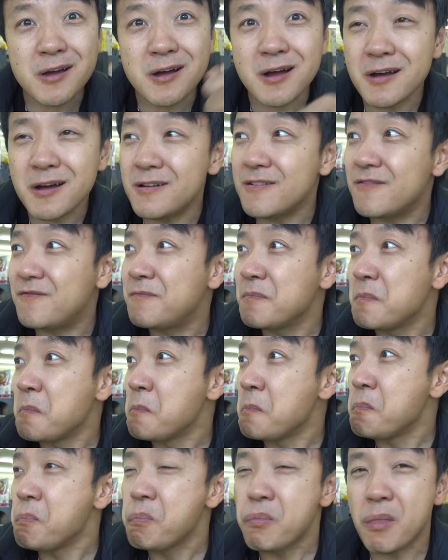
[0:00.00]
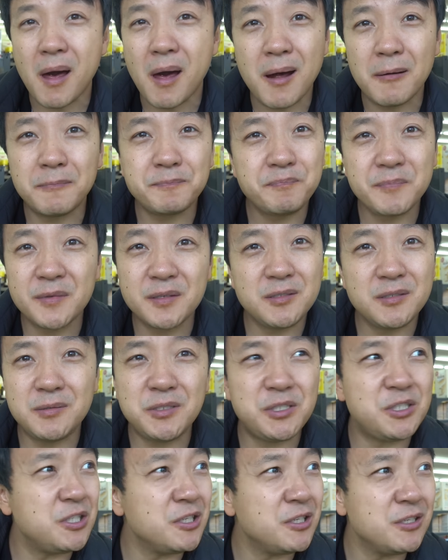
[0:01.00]
kind of
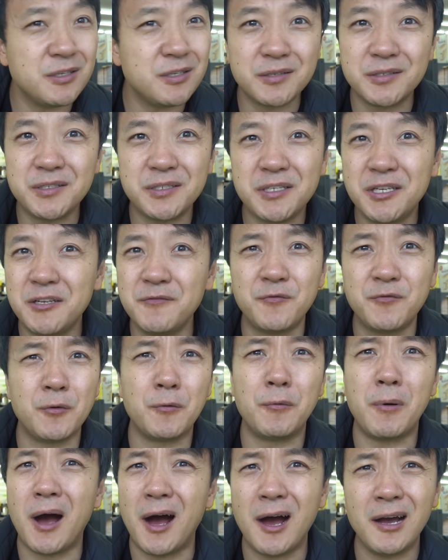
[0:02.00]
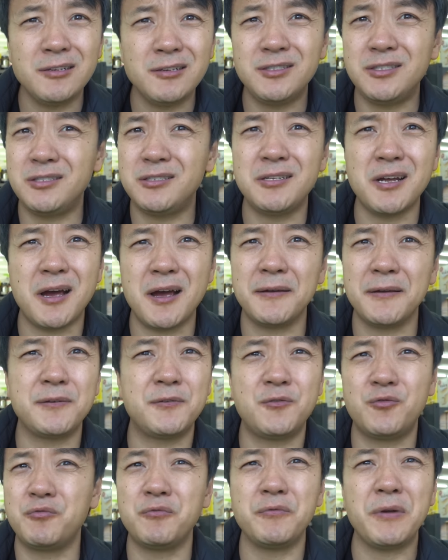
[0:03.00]
genius, evil Einstein
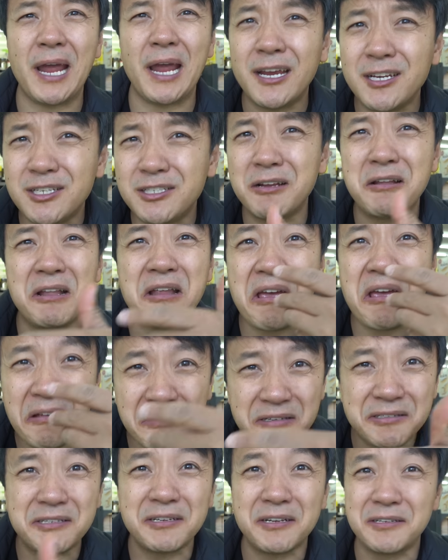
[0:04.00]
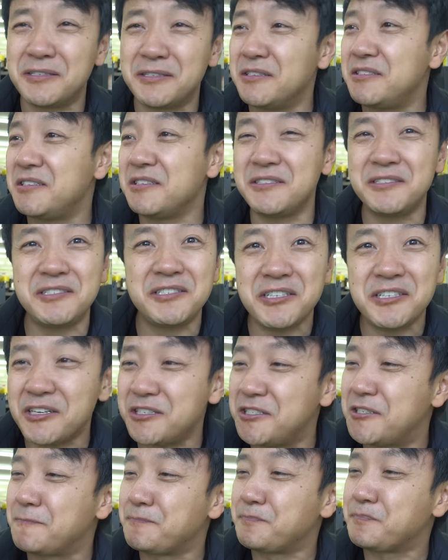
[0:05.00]
creation is this? This is
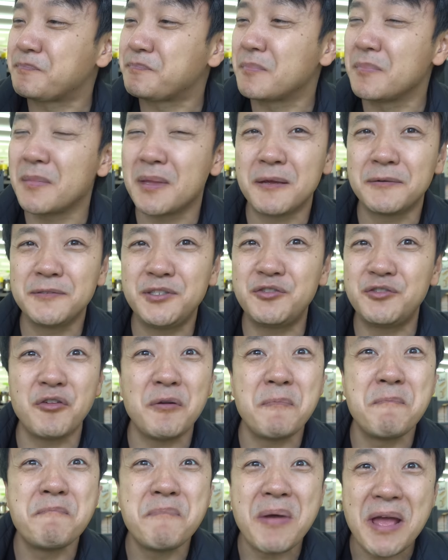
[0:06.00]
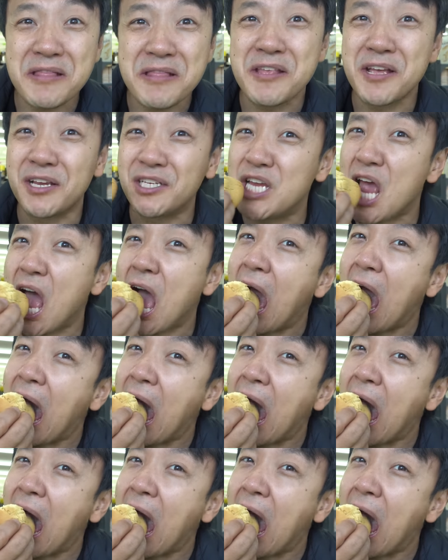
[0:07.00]
just tremendous.